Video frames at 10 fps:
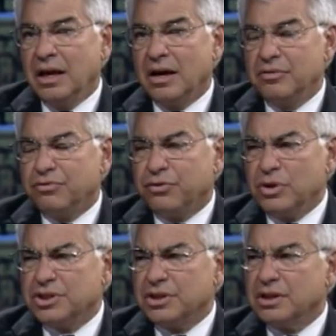
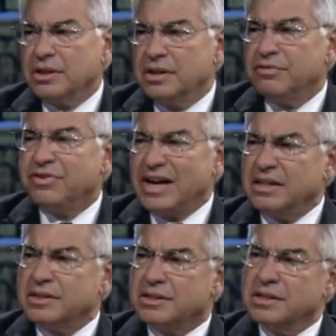Unfortunately, the
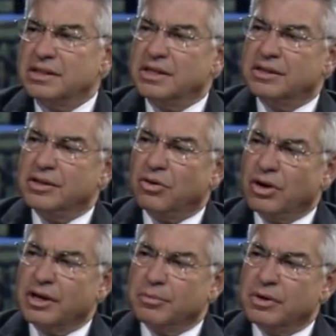fallacy in the
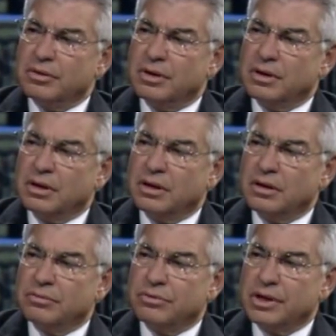argument
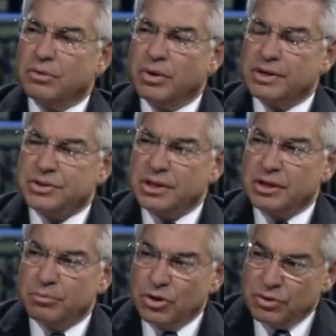uh, requesting
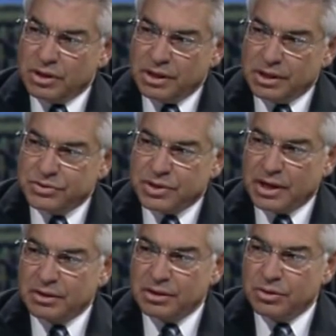immunity is
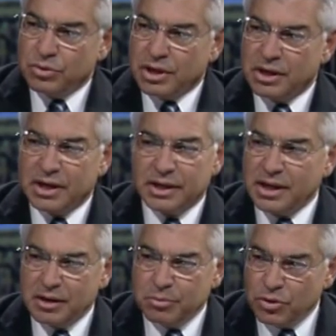that you cannot
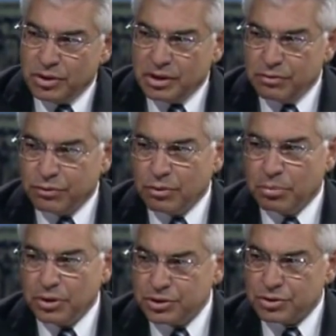get immunity for
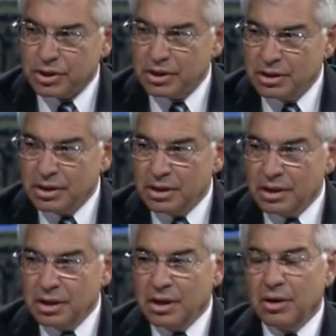perjury.
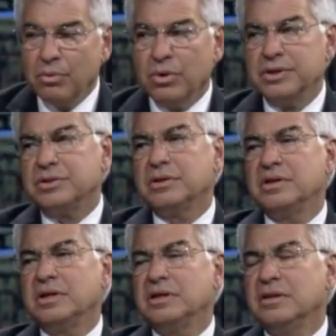Once
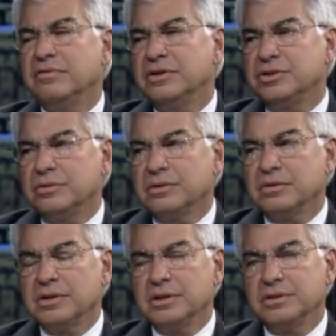an
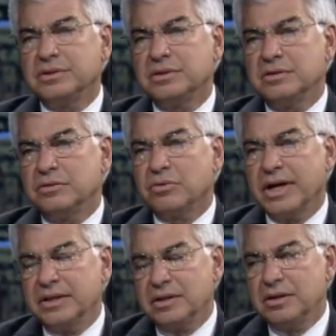individual is
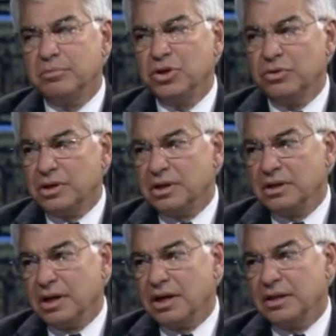granted
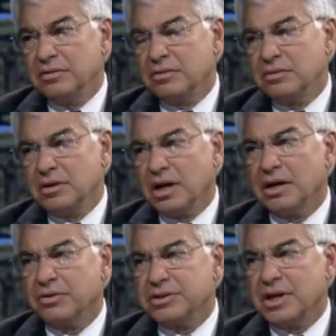immunity, and
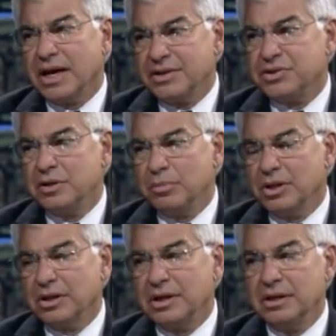Congress has the
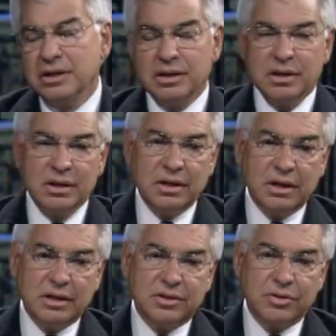ability
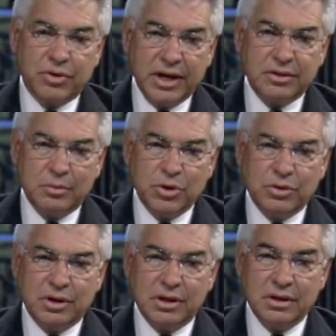uh, to grant
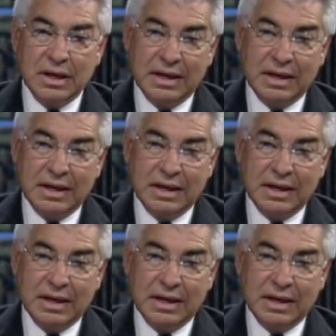immunity,